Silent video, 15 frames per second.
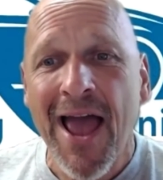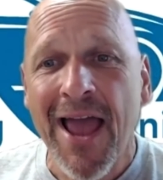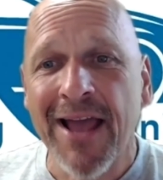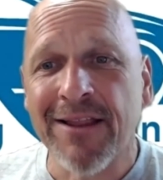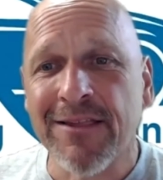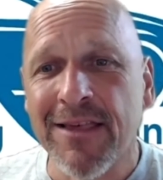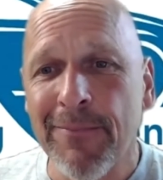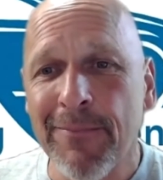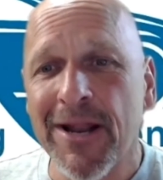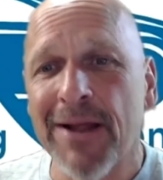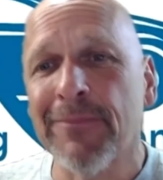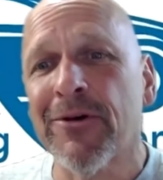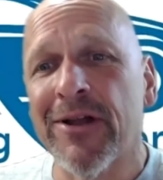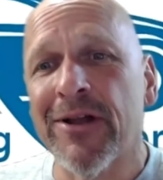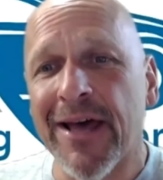It's something
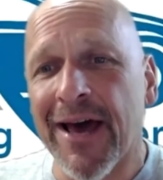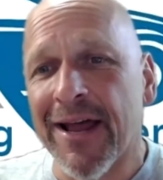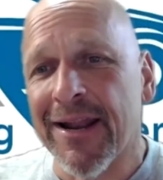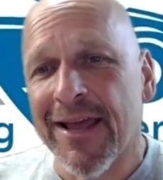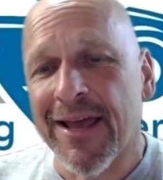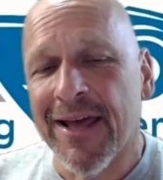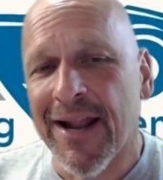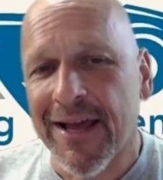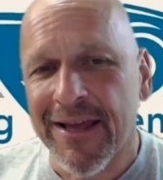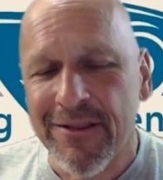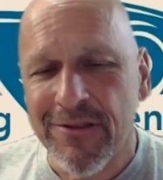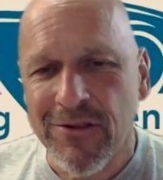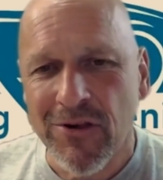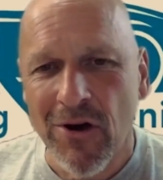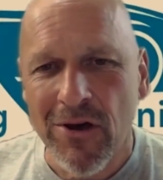I'm good at, and I can
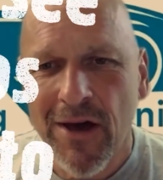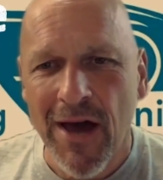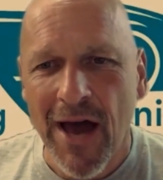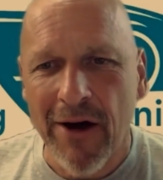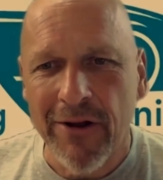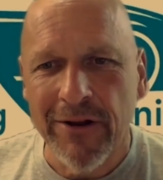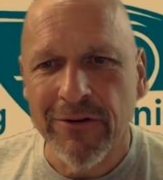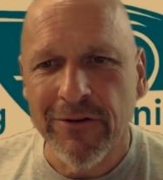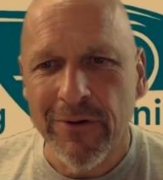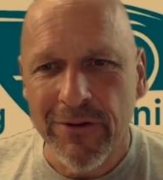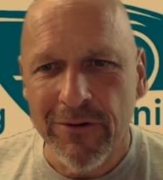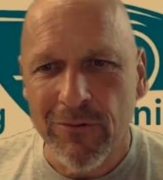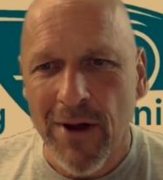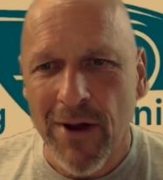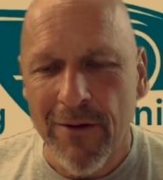show you how to do it
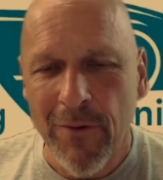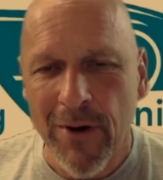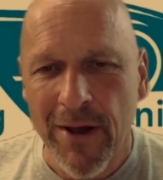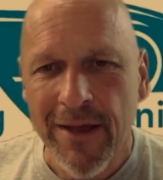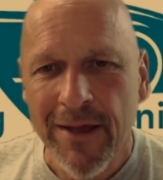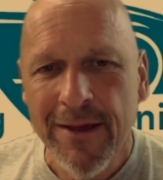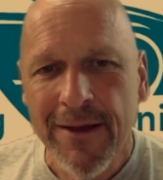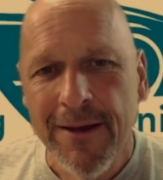the right way.